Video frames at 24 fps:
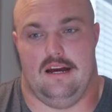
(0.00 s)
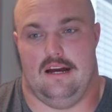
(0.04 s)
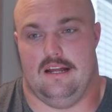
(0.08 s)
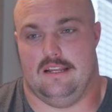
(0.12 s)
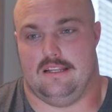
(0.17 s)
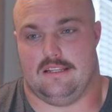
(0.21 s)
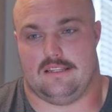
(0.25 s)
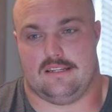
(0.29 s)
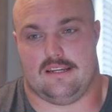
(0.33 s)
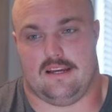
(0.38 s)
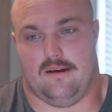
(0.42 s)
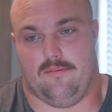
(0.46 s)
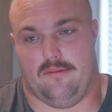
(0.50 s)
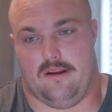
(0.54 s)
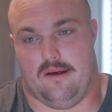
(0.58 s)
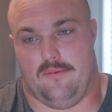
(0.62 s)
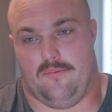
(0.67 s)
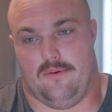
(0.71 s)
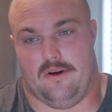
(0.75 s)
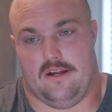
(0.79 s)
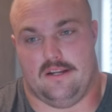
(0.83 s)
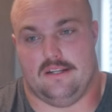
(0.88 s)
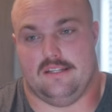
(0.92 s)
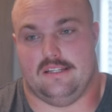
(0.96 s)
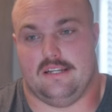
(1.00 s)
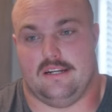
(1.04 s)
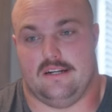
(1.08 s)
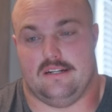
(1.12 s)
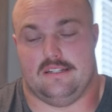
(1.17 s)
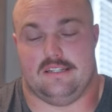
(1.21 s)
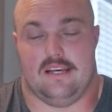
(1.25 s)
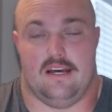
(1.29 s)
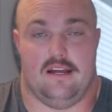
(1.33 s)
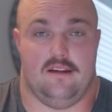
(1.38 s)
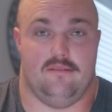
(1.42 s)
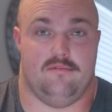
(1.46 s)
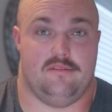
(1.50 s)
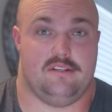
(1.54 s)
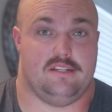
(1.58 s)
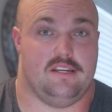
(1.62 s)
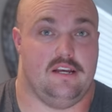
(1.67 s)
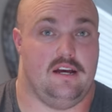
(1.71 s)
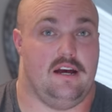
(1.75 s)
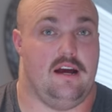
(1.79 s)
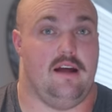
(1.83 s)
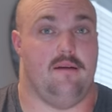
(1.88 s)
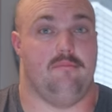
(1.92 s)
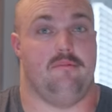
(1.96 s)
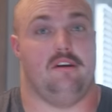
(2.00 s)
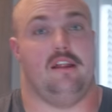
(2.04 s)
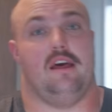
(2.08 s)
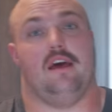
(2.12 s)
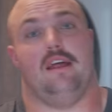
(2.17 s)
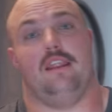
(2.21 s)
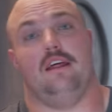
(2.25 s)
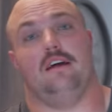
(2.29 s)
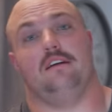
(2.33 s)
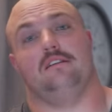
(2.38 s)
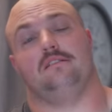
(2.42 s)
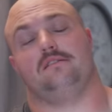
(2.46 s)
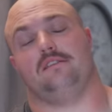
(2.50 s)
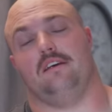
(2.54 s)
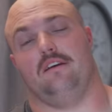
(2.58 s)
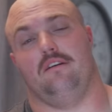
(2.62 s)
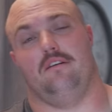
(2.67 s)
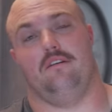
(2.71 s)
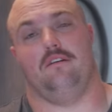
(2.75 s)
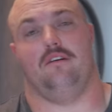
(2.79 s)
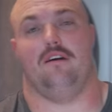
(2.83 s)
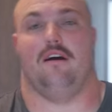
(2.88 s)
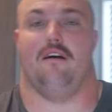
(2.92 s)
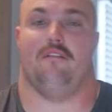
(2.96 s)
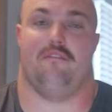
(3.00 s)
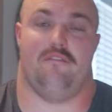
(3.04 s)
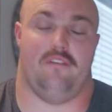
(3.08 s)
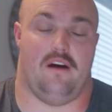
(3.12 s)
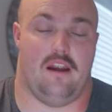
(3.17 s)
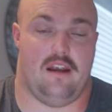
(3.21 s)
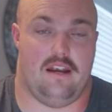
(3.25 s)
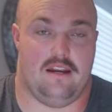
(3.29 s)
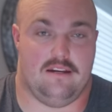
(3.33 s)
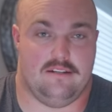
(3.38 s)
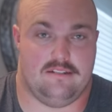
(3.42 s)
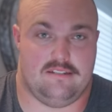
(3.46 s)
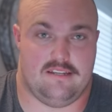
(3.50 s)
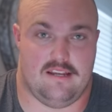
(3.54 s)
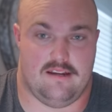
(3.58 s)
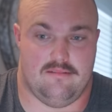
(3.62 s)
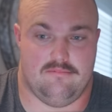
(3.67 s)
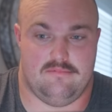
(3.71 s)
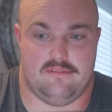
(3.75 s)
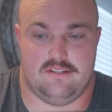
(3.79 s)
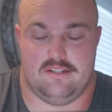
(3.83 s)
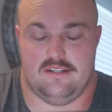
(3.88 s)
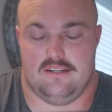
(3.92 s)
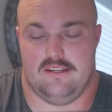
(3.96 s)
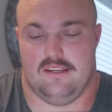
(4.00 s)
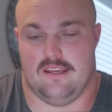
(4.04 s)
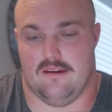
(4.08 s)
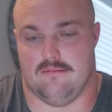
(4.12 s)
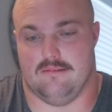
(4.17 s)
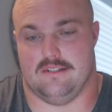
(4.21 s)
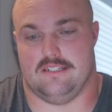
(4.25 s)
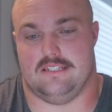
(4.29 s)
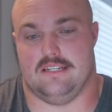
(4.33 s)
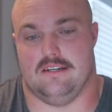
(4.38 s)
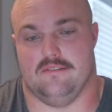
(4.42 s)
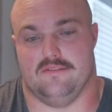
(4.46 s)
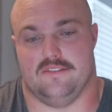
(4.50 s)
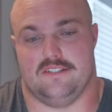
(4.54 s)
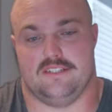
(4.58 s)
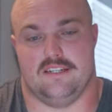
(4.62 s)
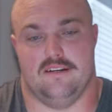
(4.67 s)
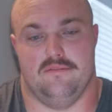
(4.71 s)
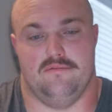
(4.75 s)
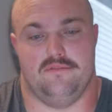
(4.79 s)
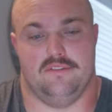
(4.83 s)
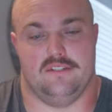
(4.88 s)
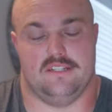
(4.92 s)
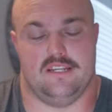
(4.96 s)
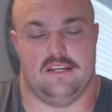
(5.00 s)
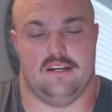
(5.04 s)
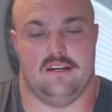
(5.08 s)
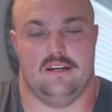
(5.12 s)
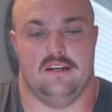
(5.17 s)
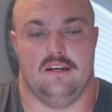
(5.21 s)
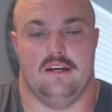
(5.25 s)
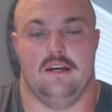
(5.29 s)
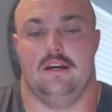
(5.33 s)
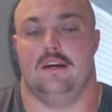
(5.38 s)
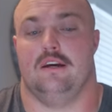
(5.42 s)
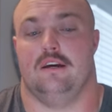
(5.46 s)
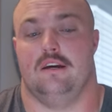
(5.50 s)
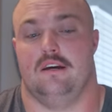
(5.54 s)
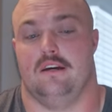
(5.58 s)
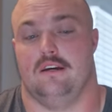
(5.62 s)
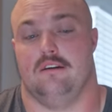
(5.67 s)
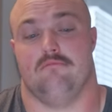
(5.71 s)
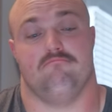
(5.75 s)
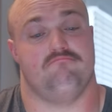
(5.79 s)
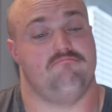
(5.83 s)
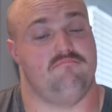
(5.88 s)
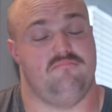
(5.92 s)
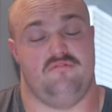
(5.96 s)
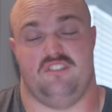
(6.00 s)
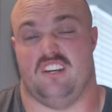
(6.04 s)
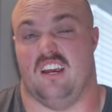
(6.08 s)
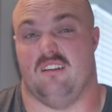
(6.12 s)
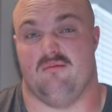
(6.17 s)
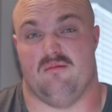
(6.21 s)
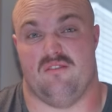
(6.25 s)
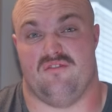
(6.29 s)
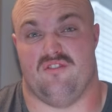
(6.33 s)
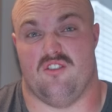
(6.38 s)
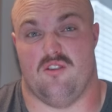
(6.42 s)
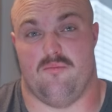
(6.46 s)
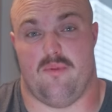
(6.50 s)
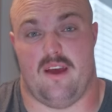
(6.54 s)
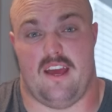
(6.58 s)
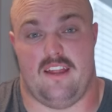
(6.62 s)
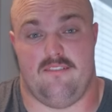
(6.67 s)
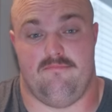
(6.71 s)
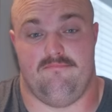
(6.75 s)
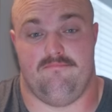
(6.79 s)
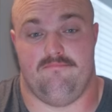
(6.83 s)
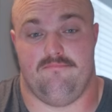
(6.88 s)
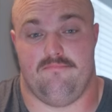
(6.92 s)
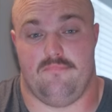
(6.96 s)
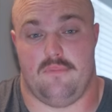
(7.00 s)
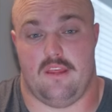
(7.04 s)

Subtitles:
It's coming up on dinner time, so I'm gonna head out to Firehouse Subs, get myself a sub for dinner. Shake before bed.